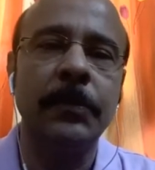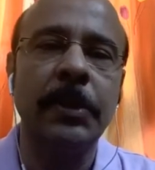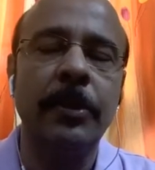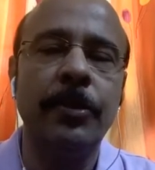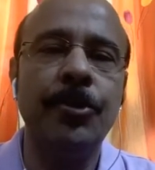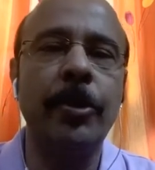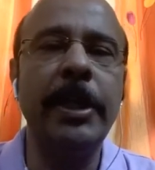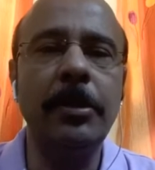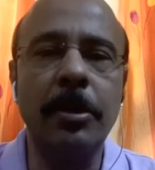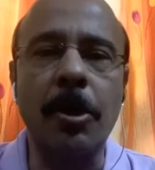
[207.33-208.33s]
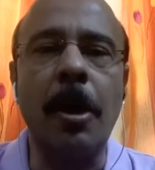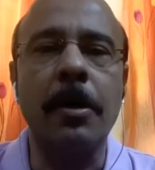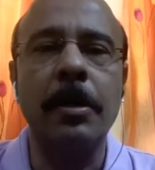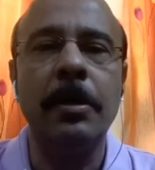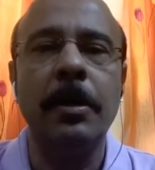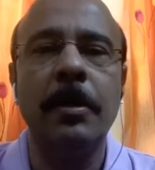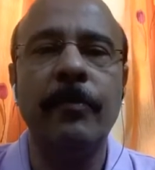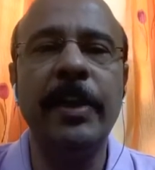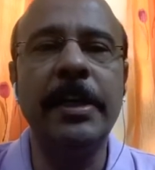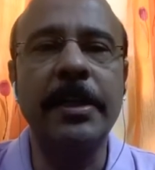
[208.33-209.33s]
During the talk, we
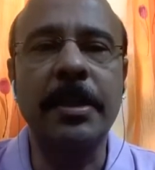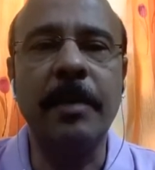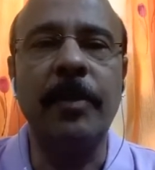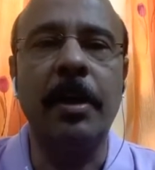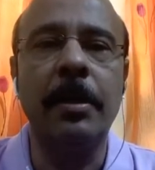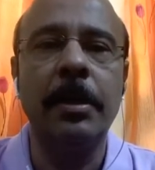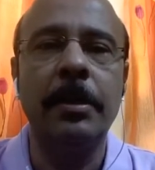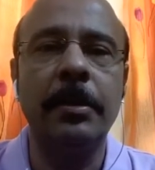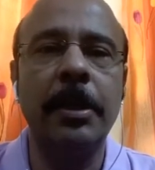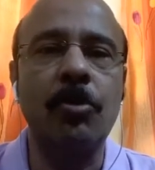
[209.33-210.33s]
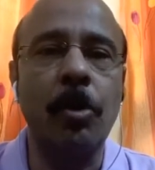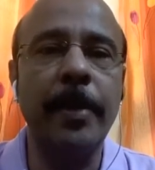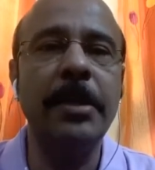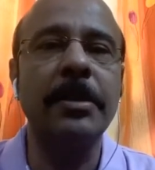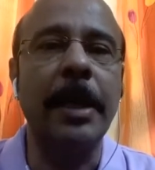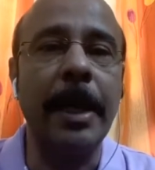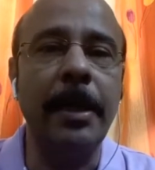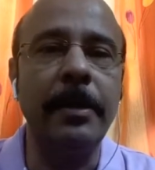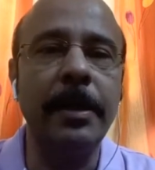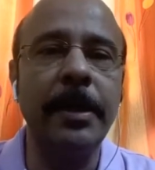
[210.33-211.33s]
discover that Roman's hand
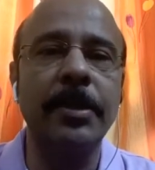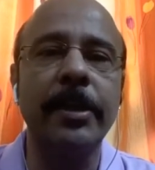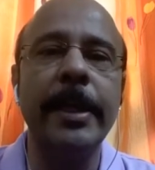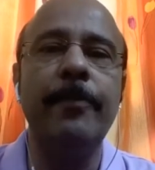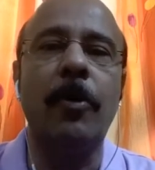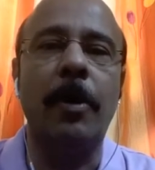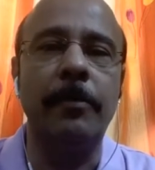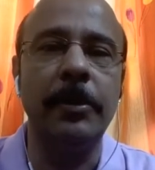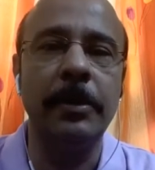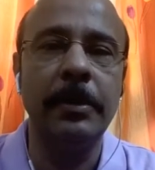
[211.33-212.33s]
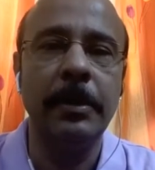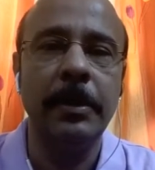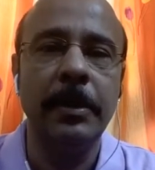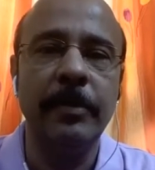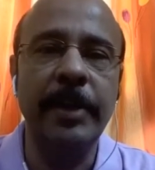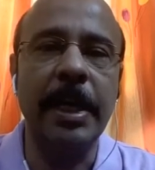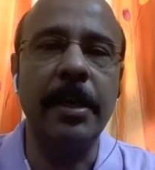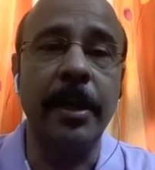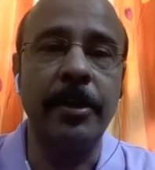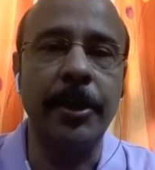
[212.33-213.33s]
is deformed. We are
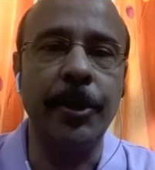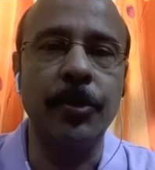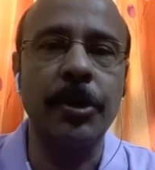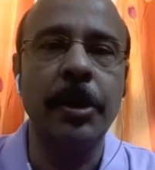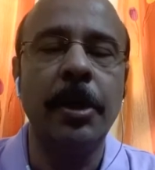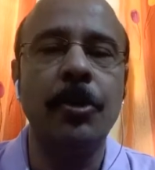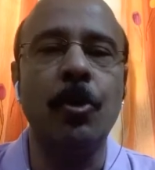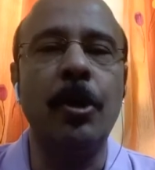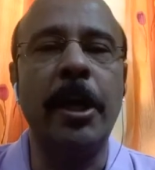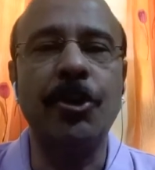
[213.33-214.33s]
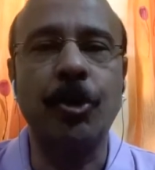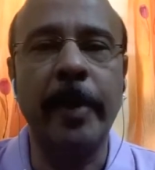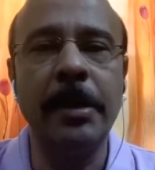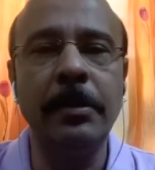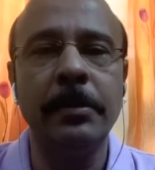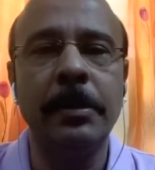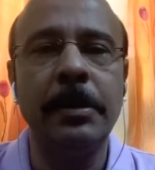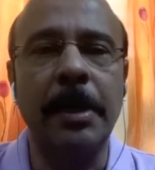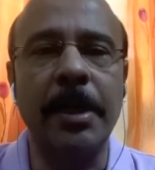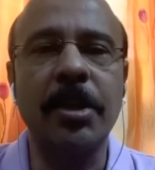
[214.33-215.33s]
introduced to Lakshman,
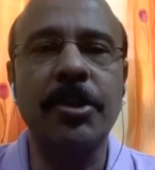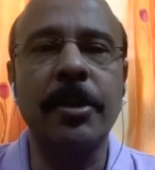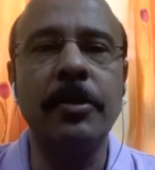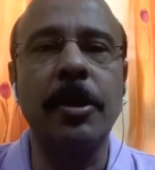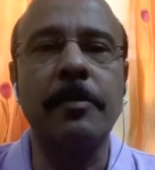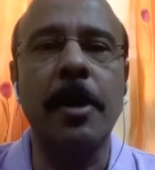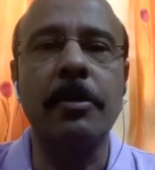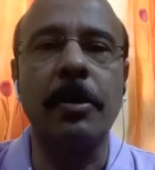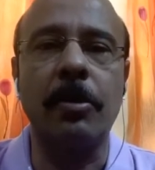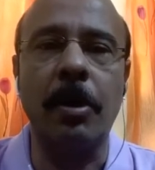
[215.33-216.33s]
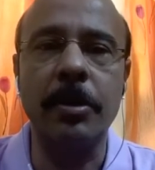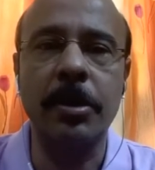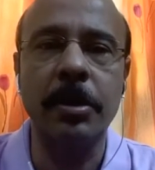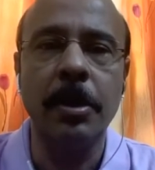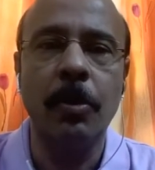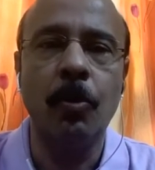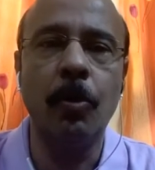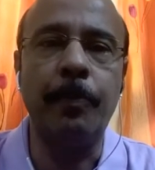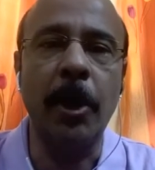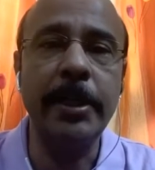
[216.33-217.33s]
assistant of Dr. Ross, who
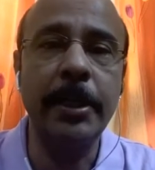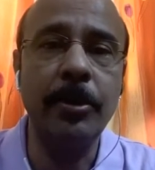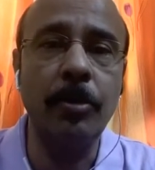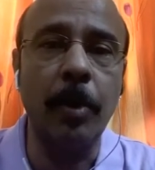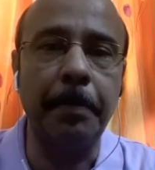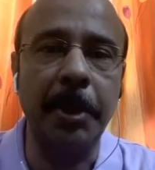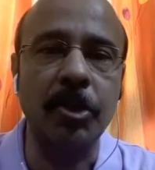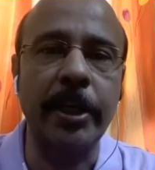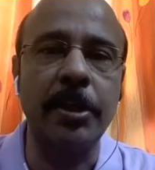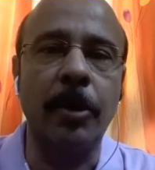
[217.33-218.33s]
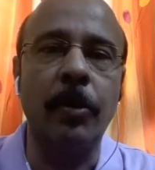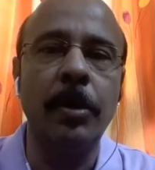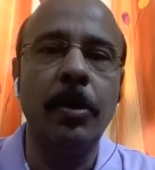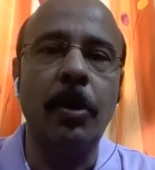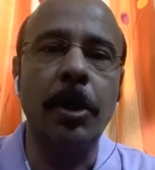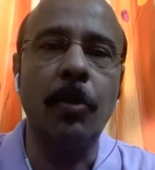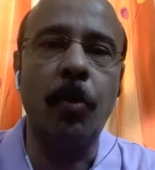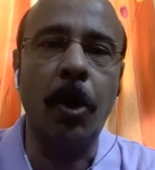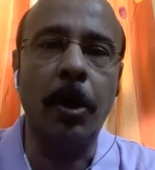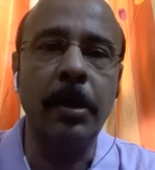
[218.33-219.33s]
pointed to a mosquito on a
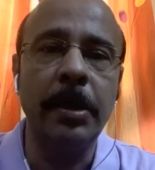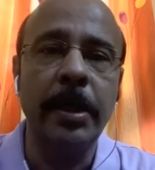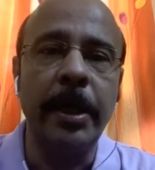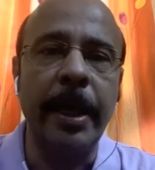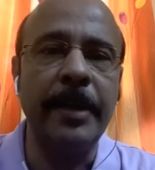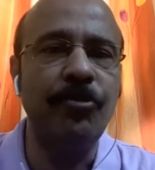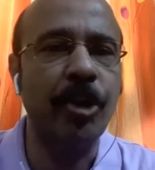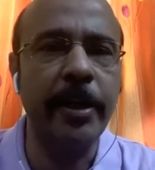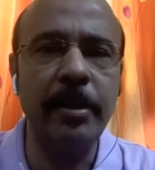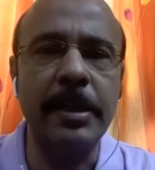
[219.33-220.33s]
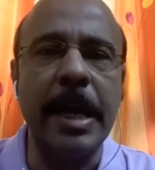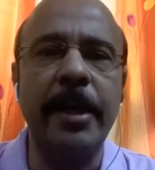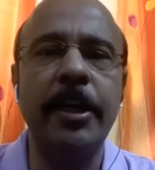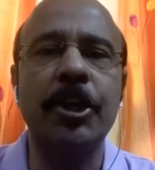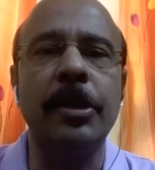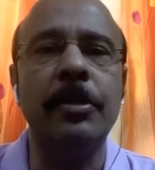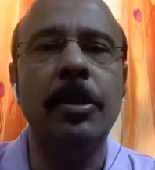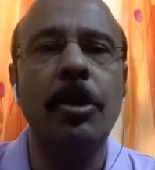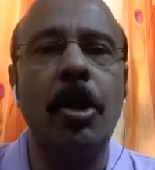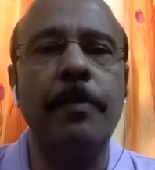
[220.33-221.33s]
wall and changed the direction
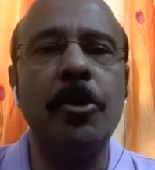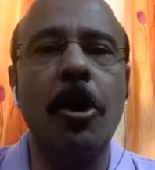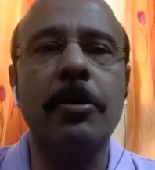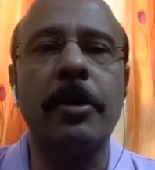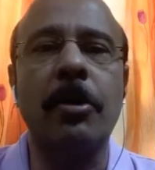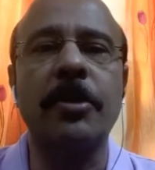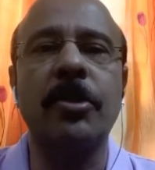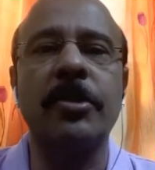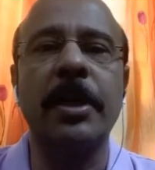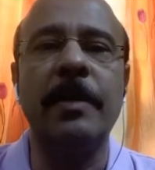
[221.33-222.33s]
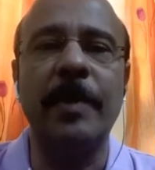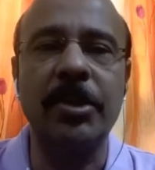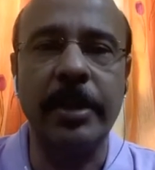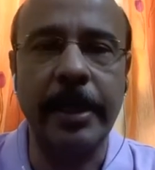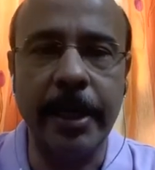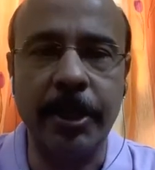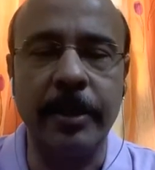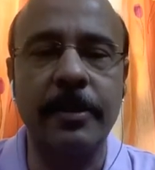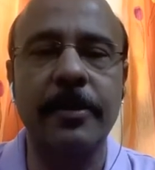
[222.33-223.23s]
of Dr. Ross's investigations.